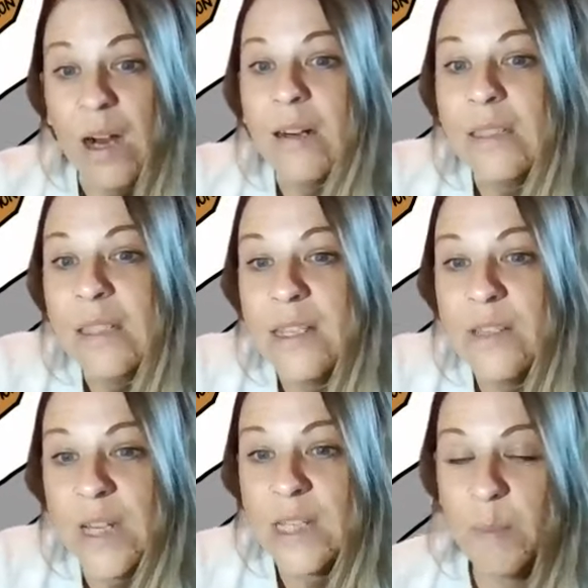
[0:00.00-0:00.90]
our
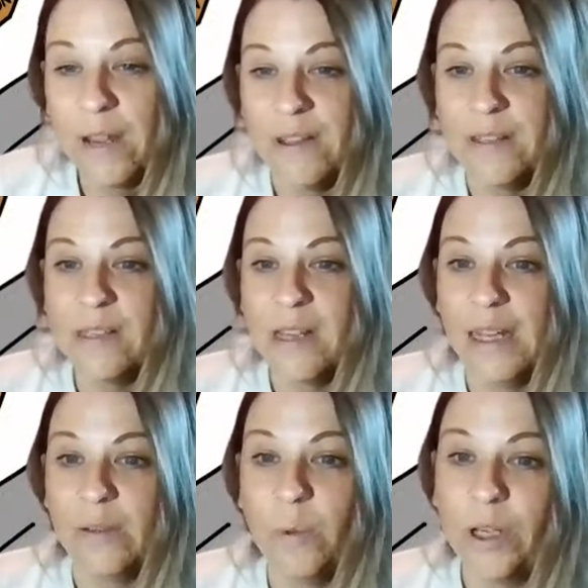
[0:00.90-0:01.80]
years of experience
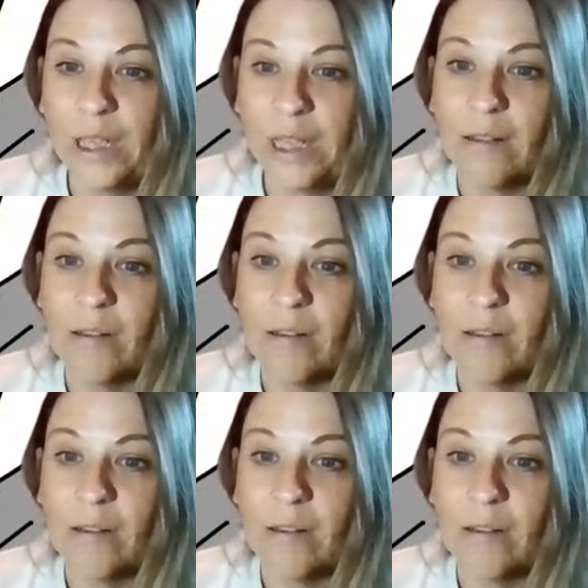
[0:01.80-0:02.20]
in working